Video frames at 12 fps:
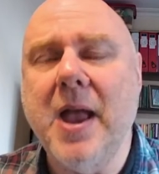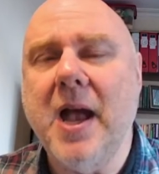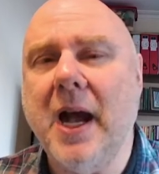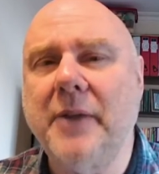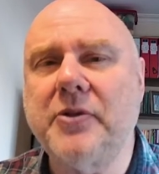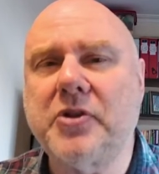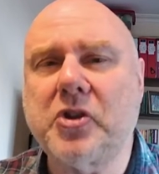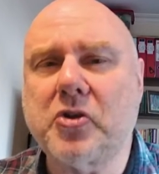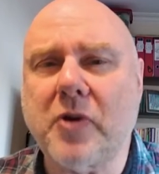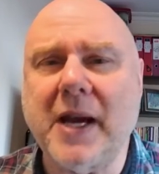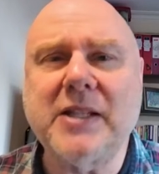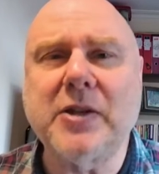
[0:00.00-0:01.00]
And
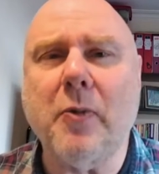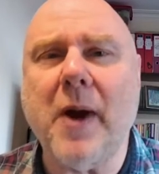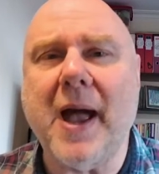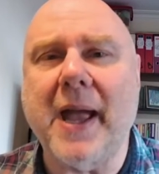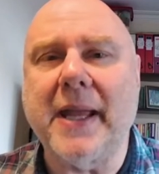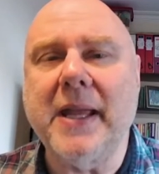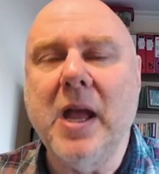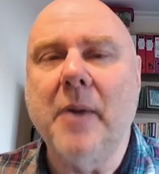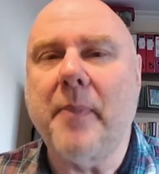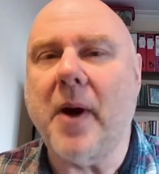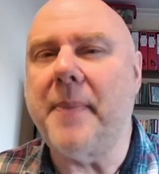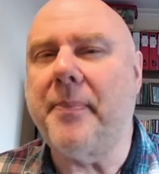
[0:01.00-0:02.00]
straight away,
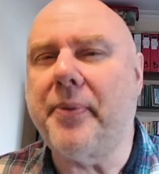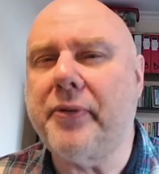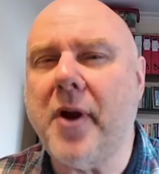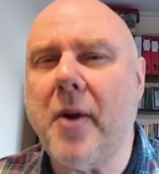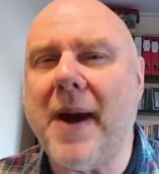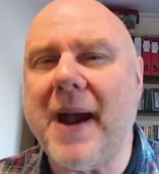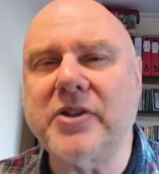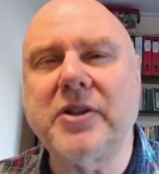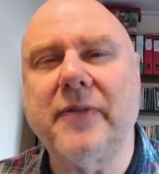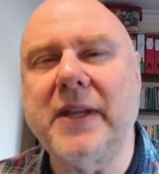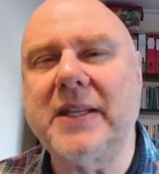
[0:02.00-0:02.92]
by proactively